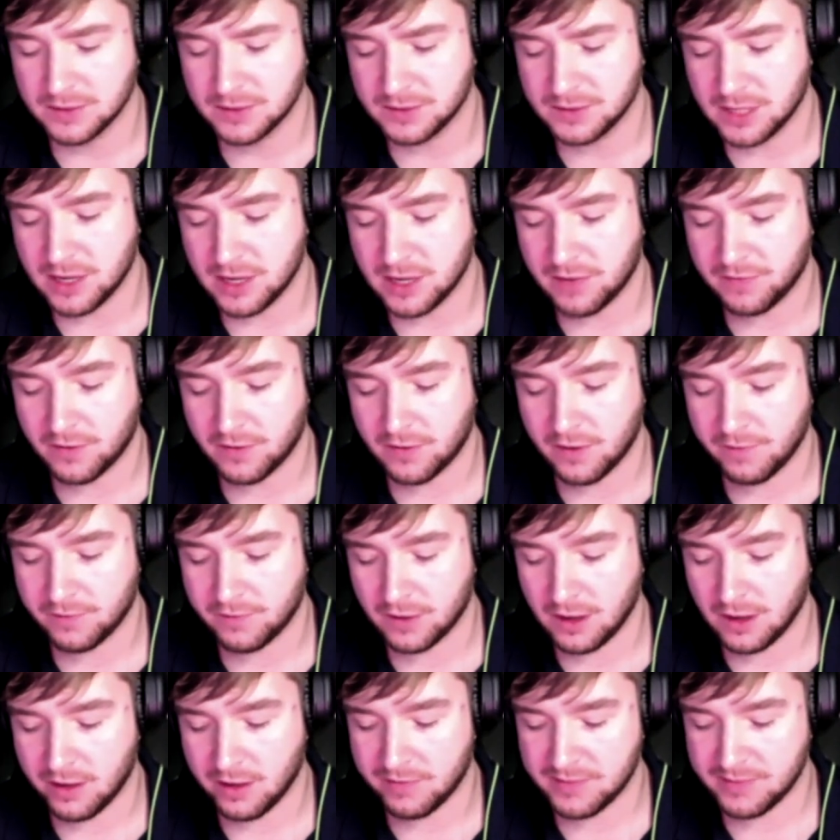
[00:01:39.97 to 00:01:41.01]
for a
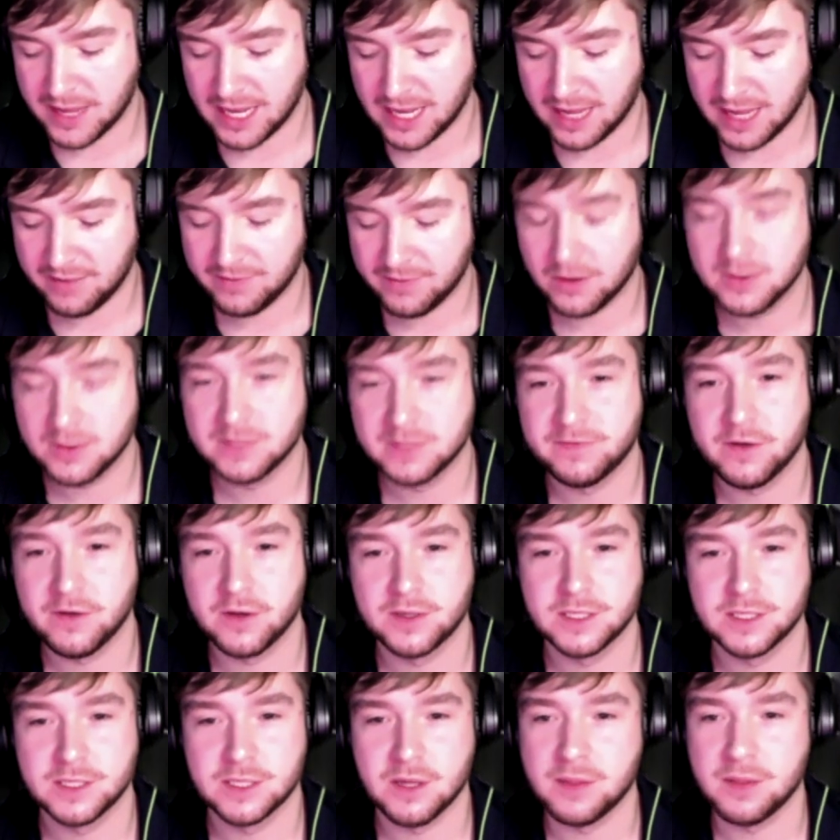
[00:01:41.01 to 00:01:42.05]
lot of my life, I was
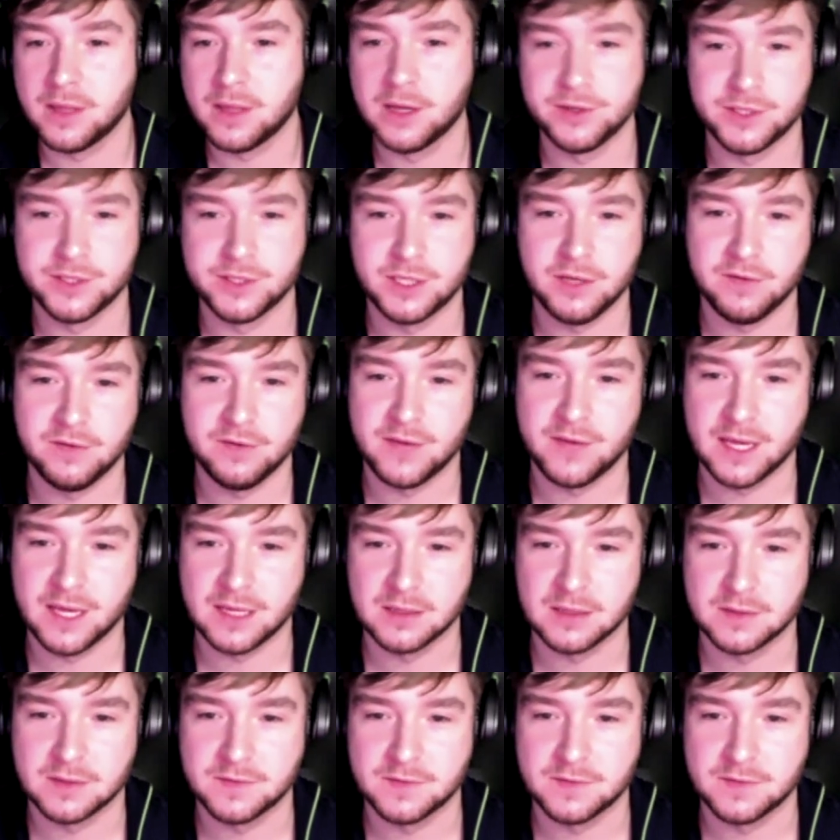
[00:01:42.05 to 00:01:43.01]
focused on those two things.